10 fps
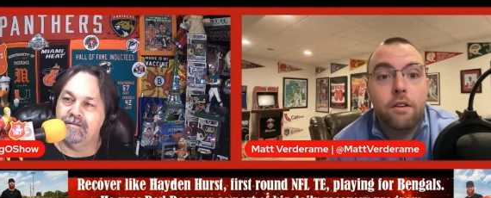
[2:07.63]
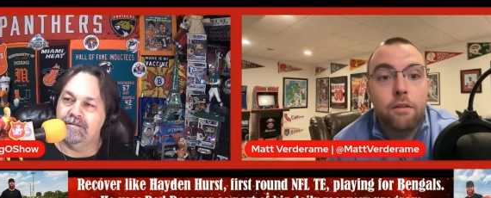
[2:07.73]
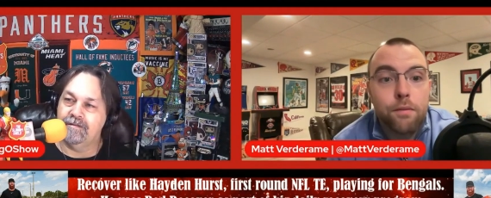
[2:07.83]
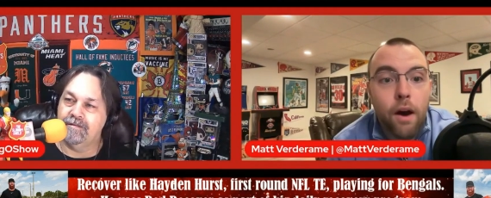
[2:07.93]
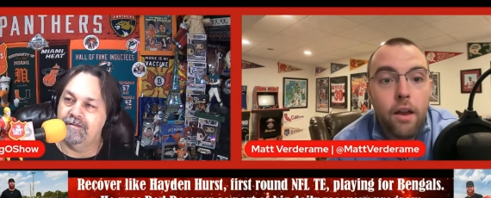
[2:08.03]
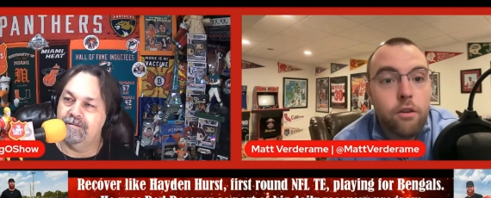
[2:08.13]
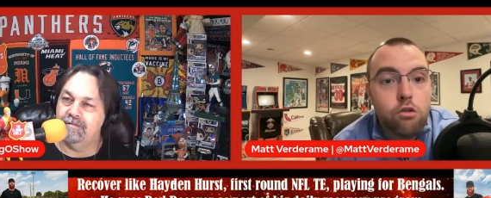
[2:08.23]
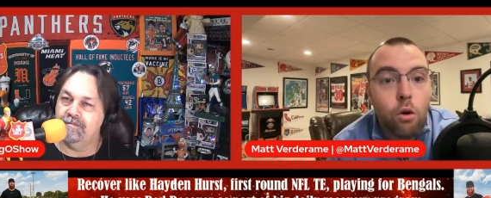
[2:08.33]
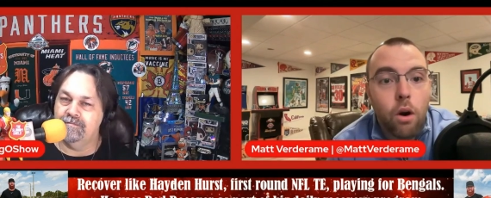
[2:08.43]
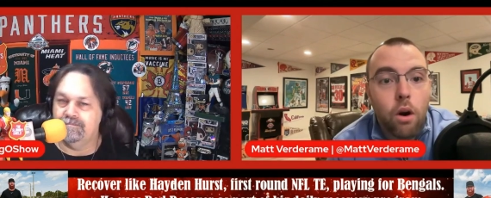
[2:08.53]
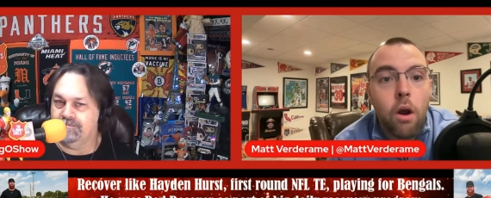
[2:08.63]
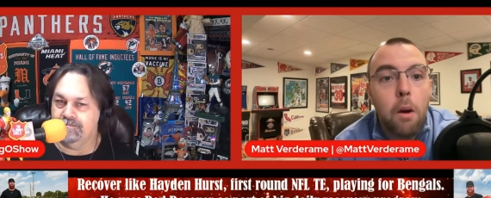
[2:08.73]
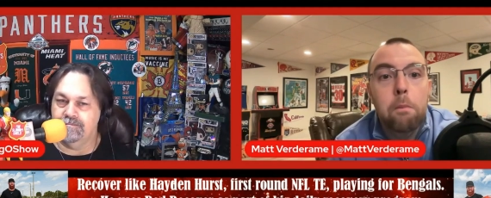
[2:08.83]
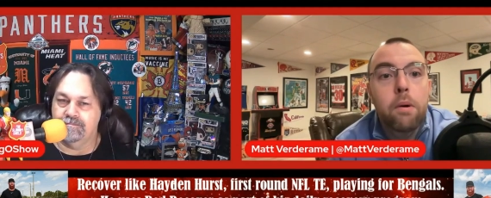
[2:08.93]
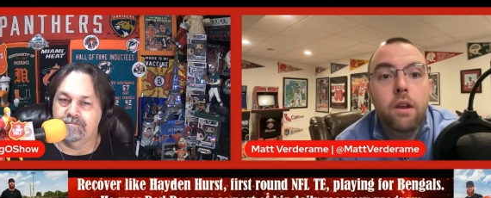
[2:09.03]
Speaker 1: Fine, sure.
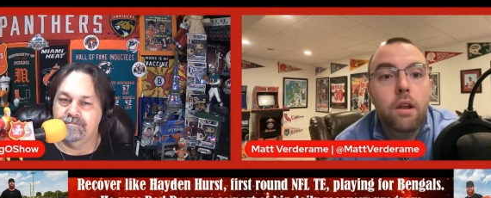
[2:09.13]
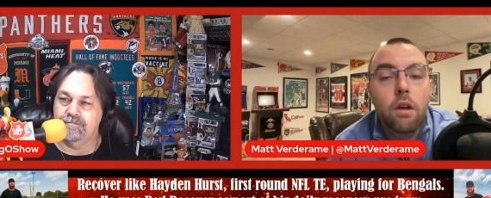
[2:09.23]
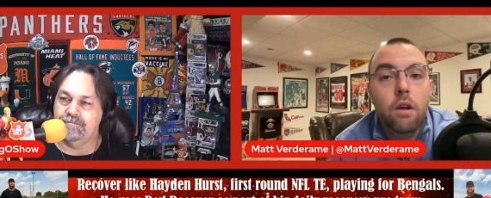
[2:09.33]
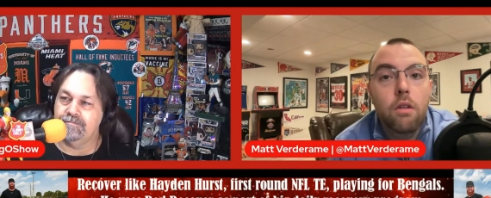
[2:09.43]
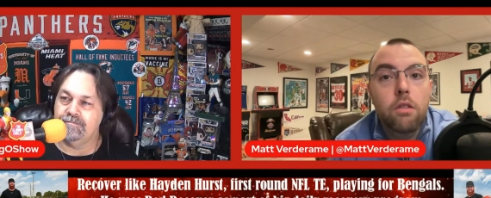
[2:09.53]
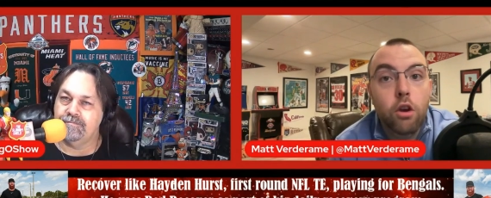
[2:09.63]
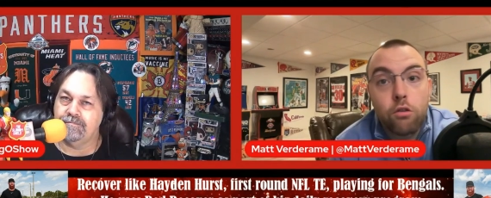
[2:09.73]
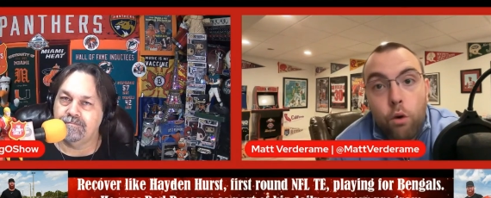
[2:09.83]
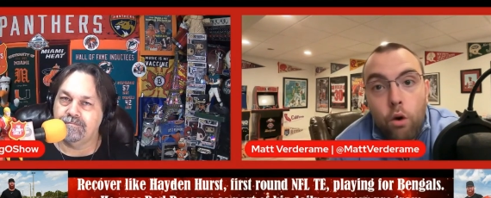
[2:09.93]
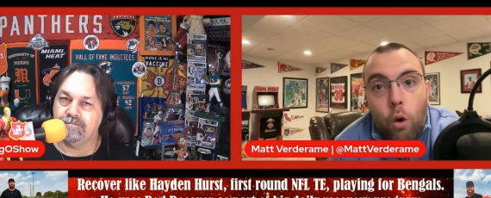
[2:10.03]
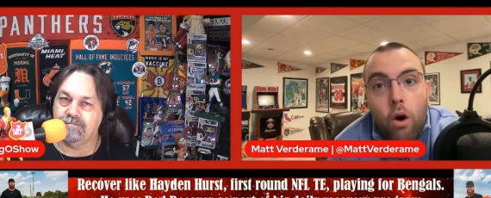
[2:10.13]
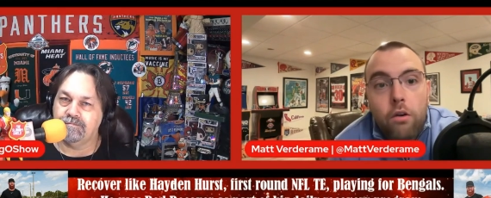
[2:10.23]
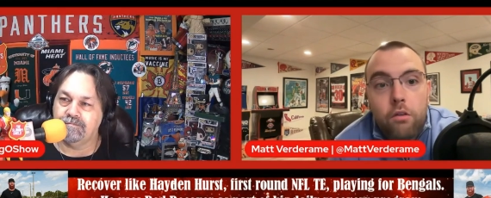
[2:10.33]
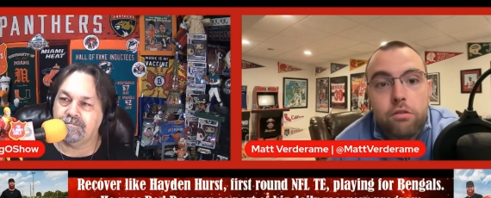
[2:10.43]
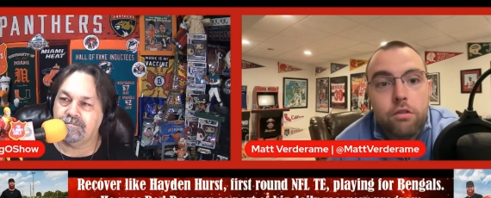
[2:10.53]
But there's 4
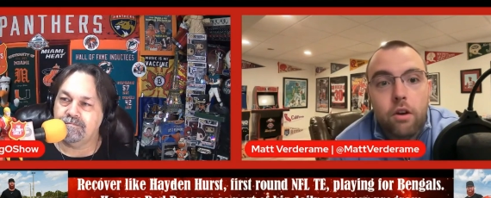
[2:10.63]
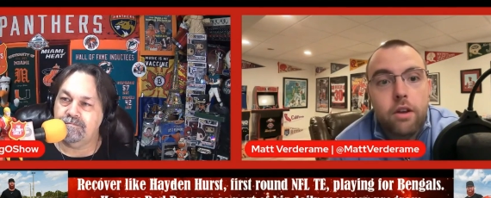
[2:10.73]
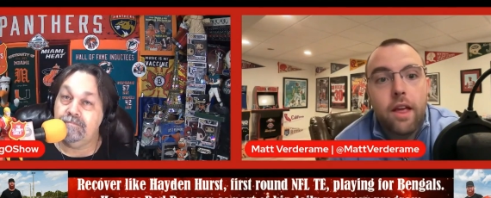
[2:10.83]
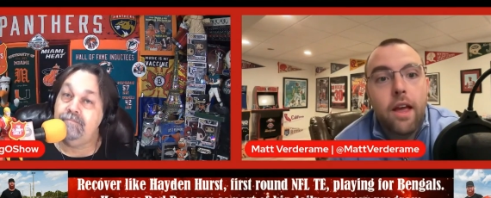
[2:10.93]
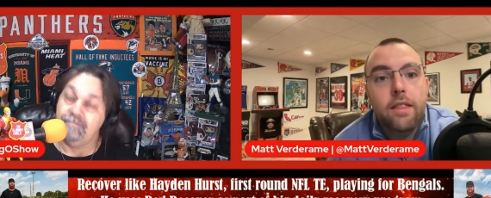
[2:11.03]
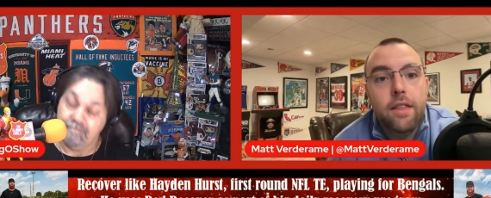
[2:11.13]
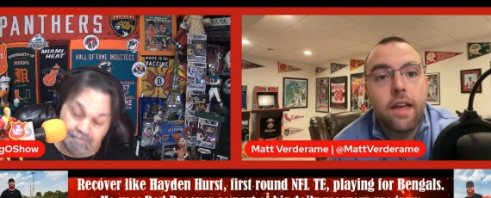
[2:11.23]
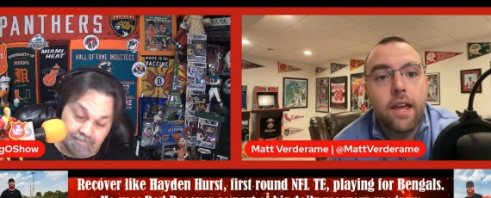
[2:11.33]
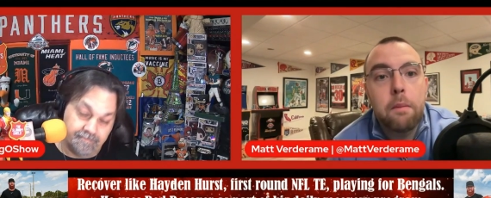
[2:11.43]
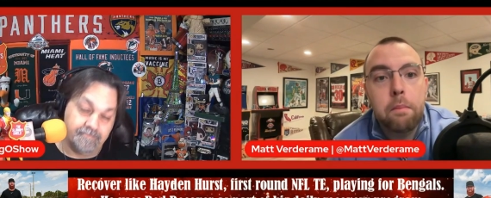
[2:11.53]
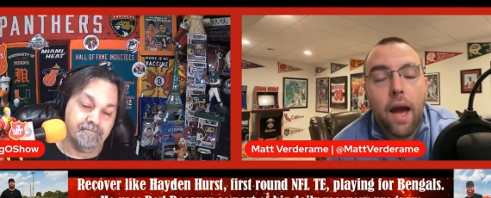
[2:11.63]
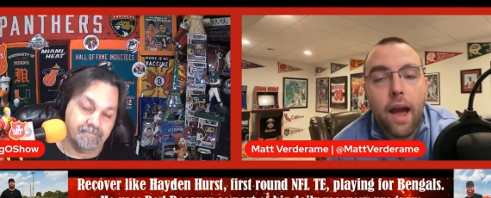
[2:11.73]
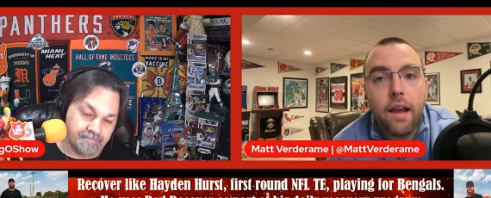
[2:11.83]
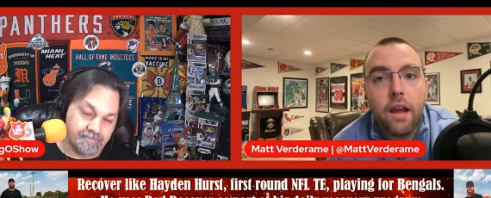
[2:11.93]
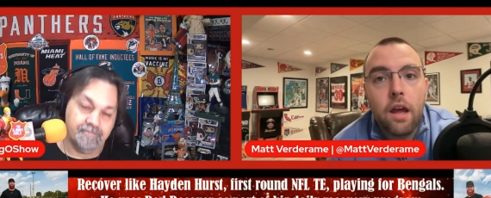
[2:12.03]
quarters. Like, they came
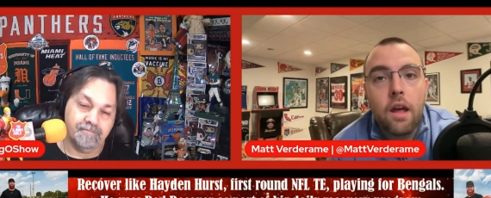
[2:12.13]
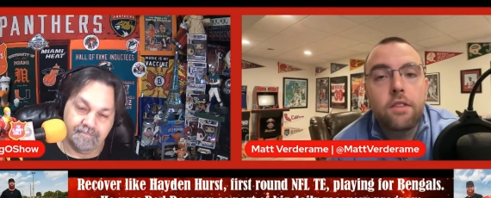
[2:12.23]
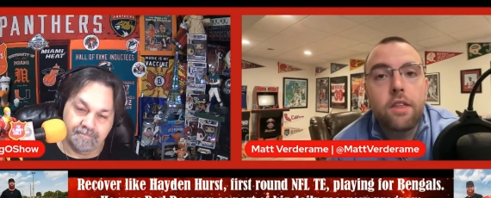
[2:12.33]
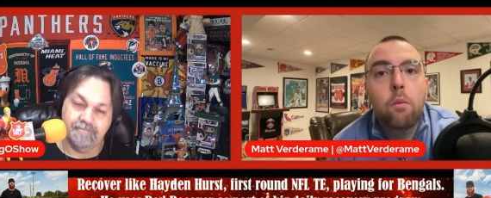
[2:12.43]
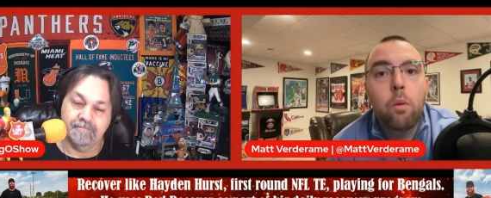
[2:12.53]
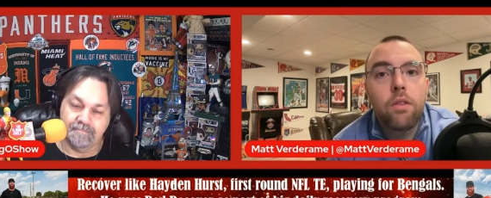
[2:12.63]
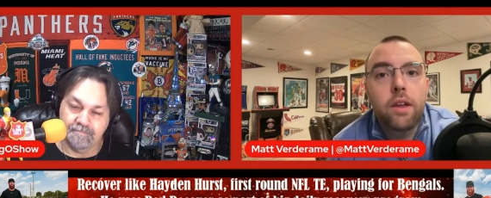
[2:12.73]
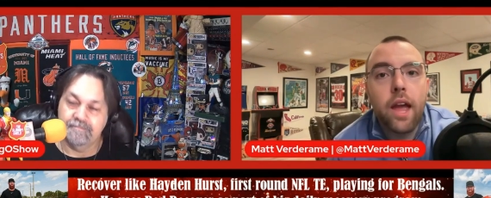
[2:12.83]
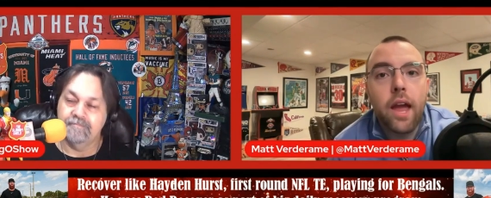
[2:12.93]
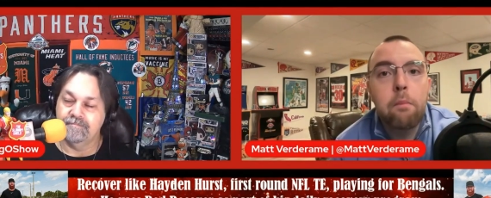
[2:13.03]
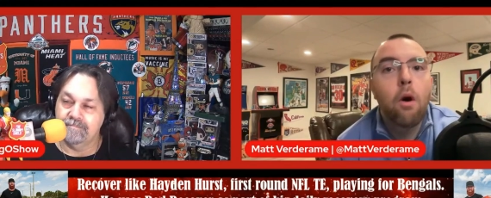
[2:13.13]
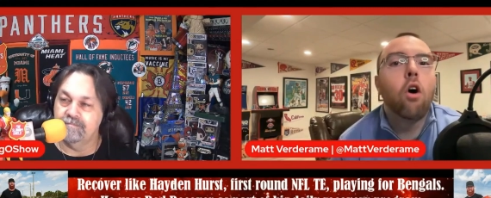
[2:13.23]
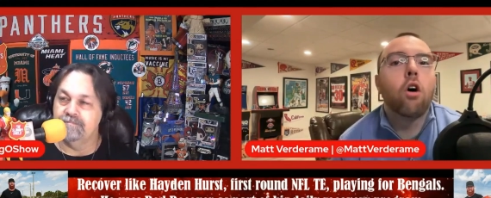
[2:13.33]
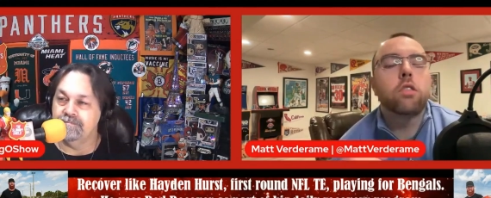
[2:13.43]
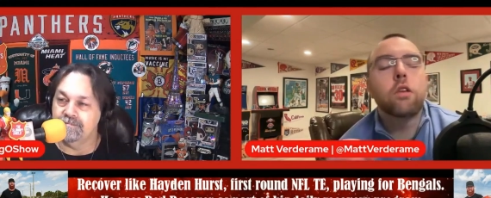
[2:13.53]
back. They won the game.
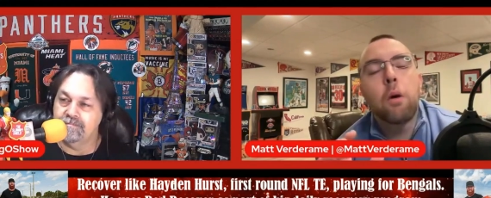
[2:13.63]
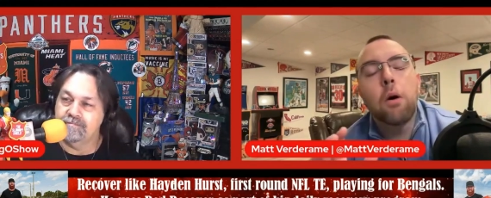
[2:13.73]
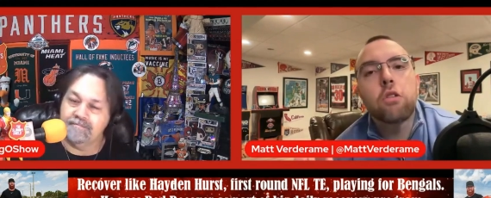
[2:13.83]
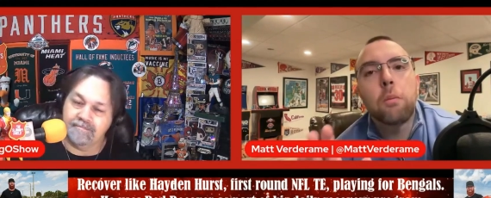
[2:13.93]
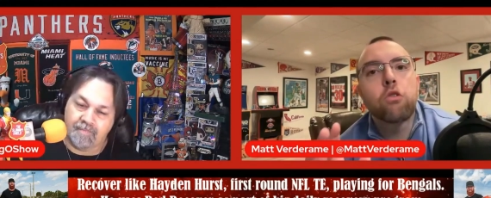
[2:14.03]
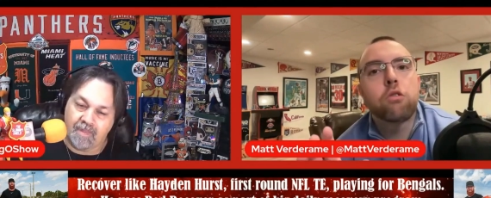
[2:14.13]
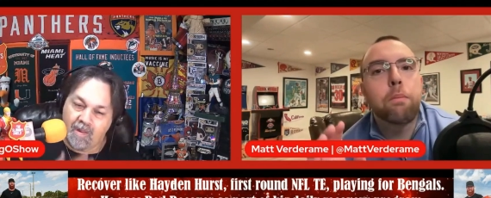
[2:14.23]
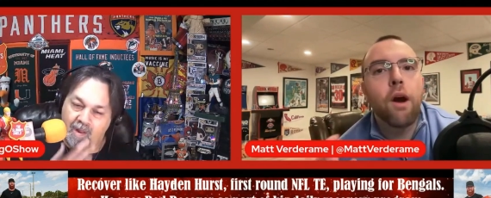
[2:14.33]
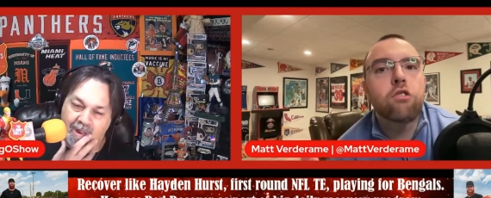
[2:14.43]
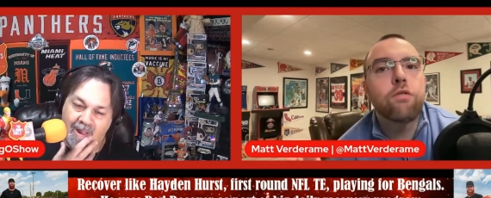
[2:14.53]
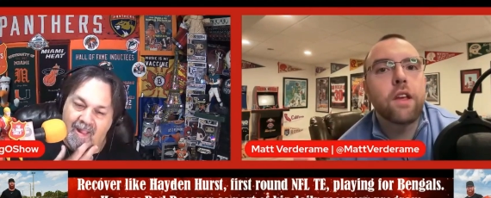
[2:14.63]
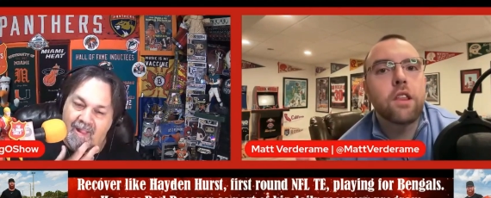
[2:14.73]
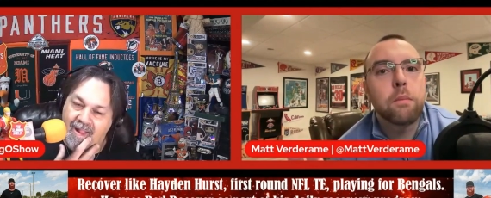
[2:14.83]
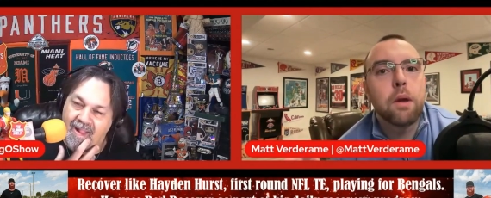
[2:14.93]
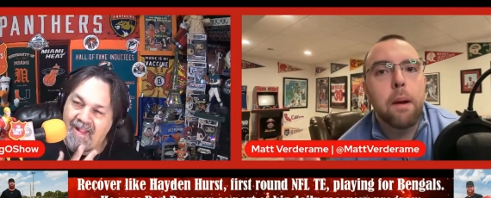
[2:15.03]
Look, the most impressive thing to
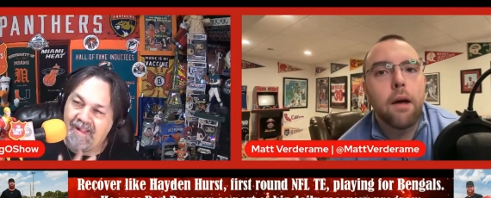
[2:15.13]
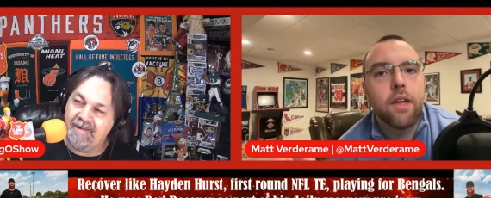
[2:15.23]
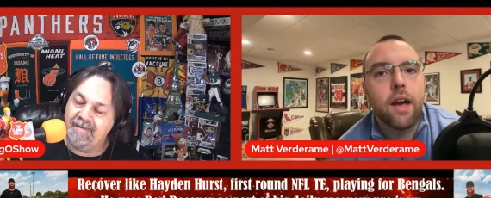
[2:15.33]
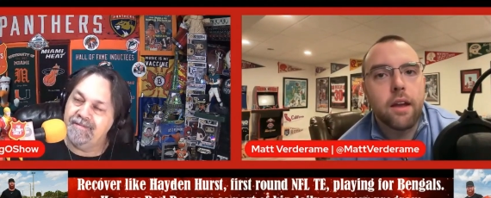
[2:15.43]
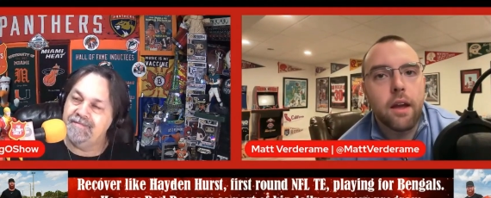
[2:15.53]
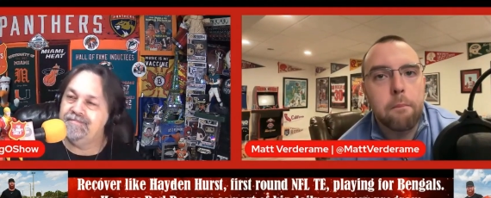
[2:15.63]
me about that game